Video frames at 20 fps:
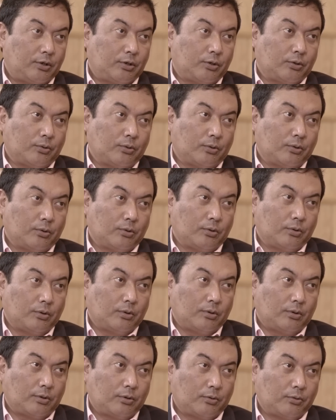So
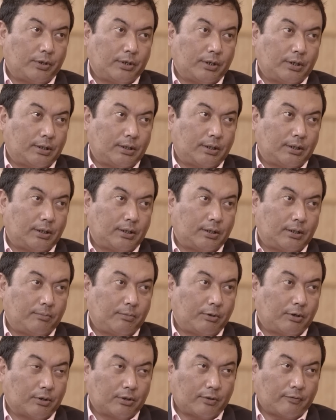2 years, it's
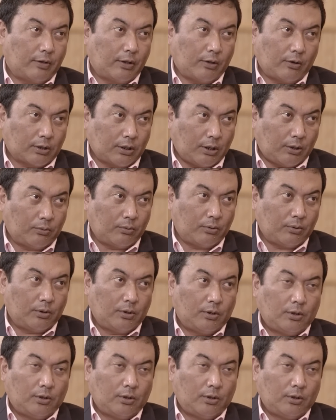because of the lockdown.